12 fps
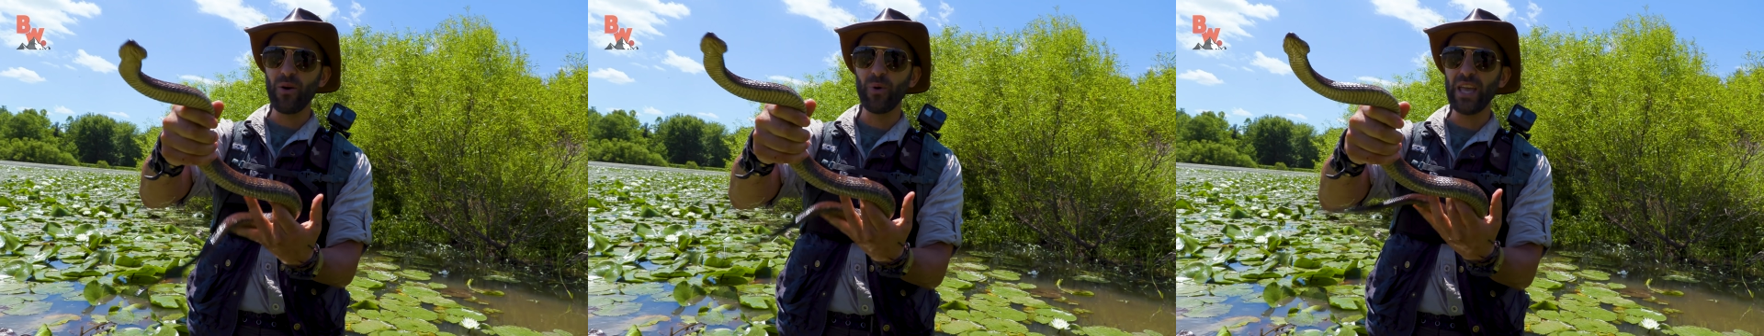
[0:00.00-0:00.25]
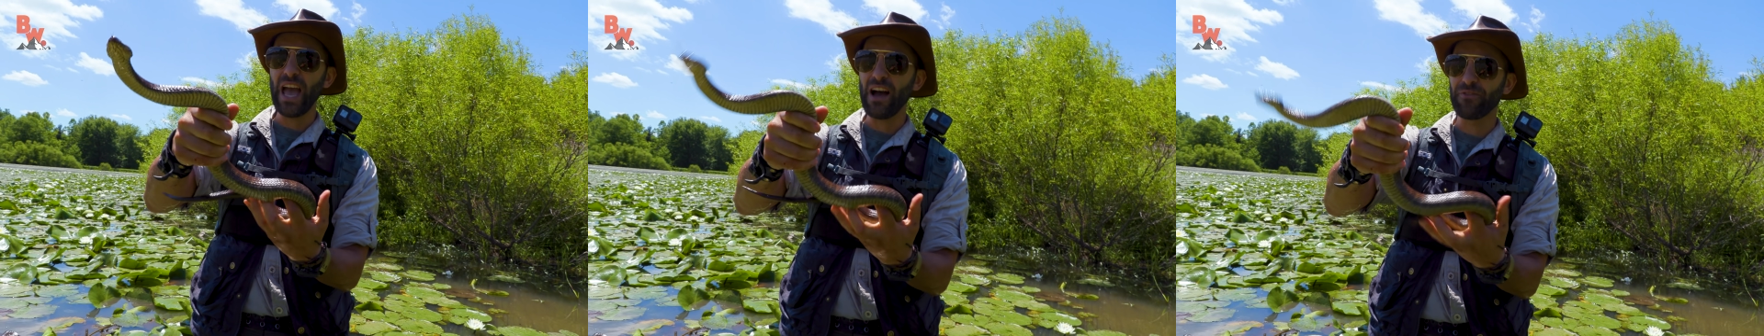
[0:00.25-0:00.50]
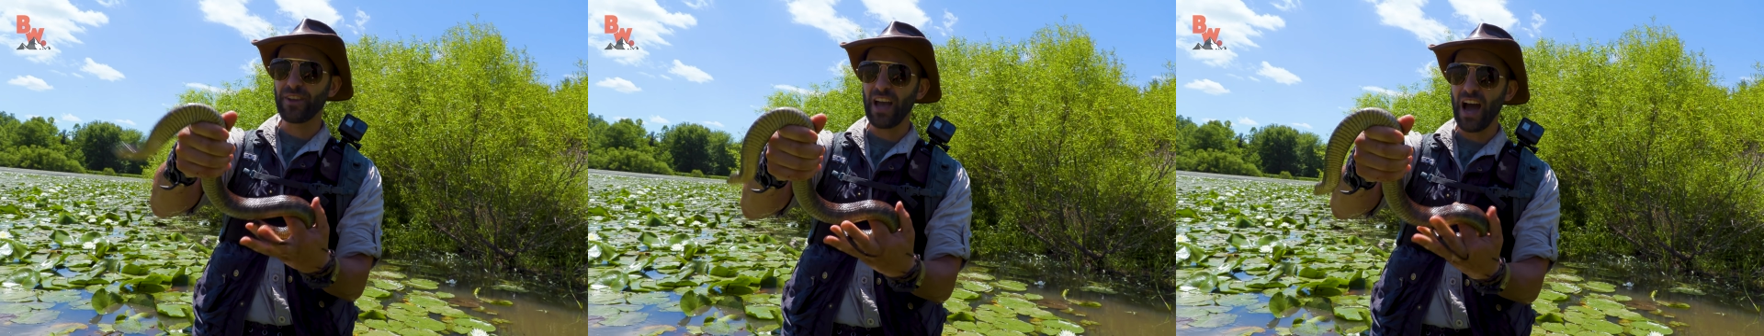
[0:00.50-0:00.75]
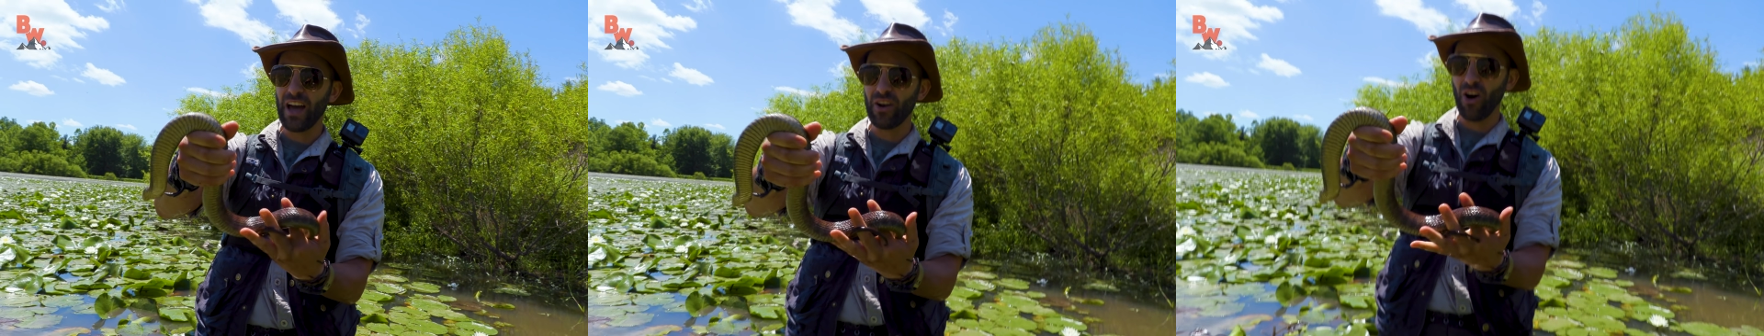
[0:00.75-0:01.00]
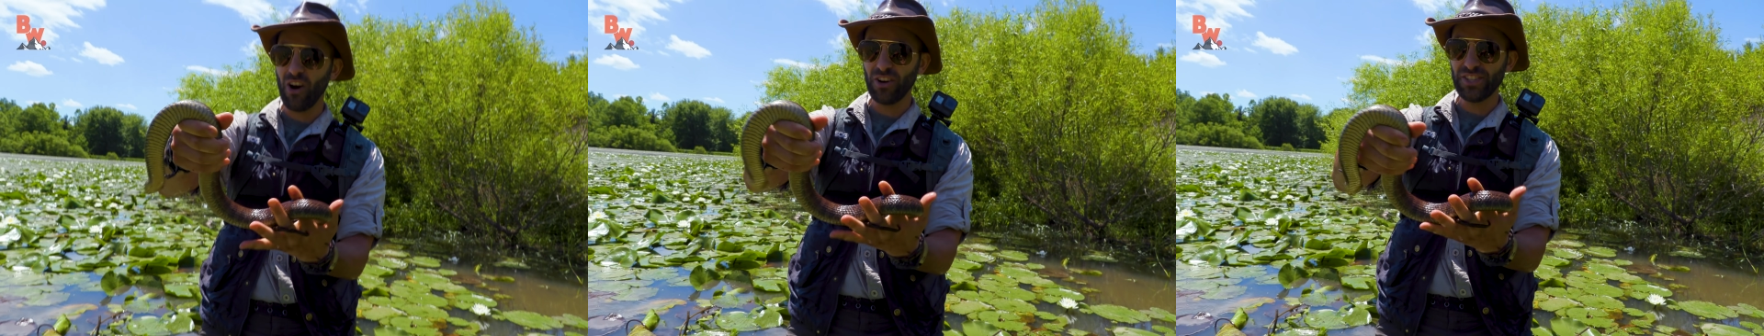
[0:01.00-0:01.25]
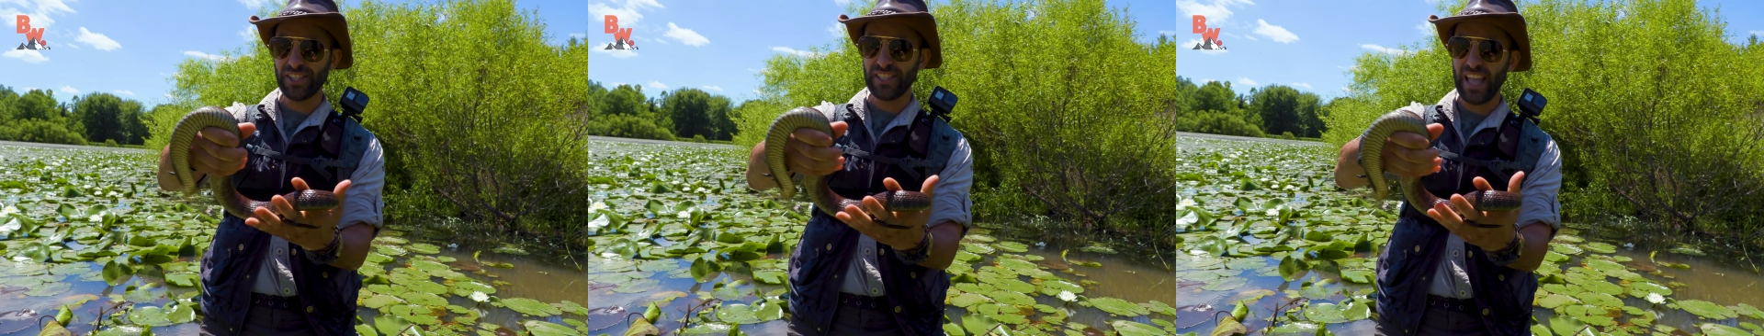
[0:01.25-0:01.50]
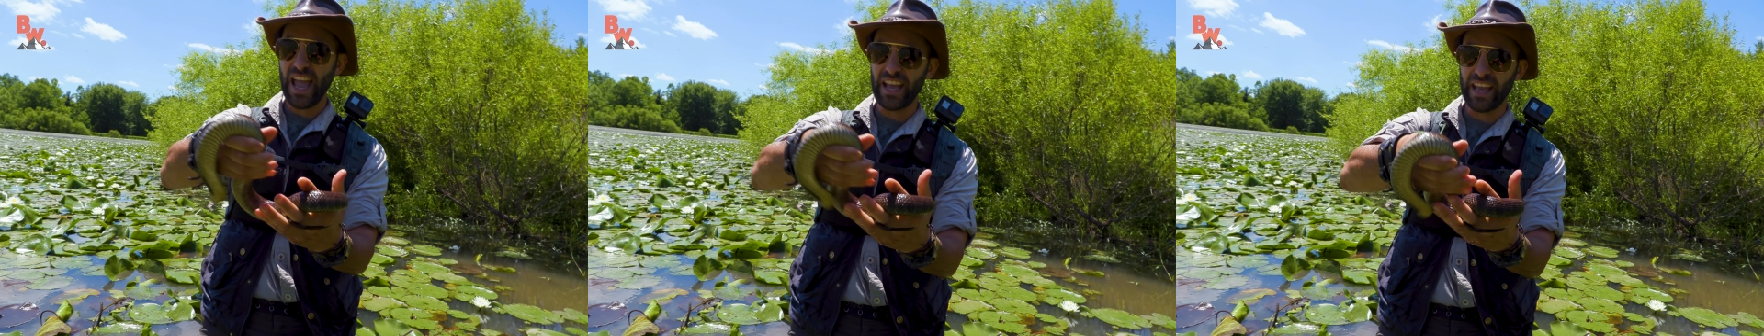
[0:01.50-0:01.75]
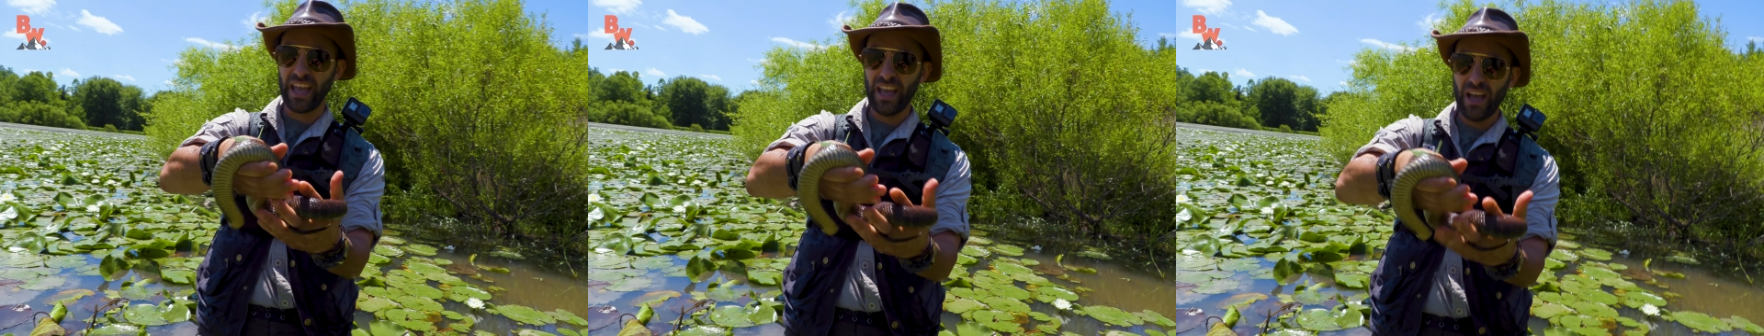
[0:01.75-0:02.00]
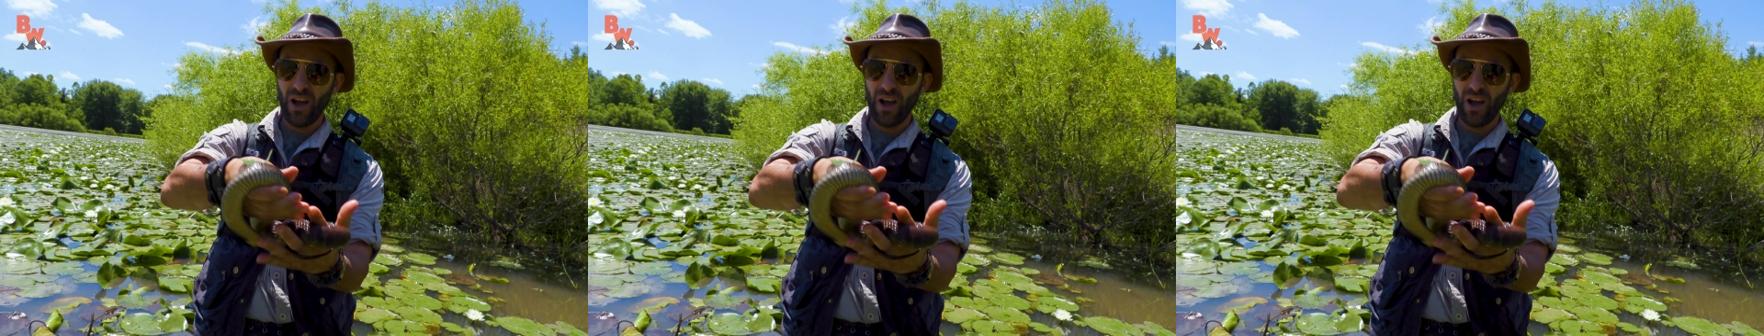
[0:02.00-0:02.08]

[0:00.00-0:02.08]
We have got our snake.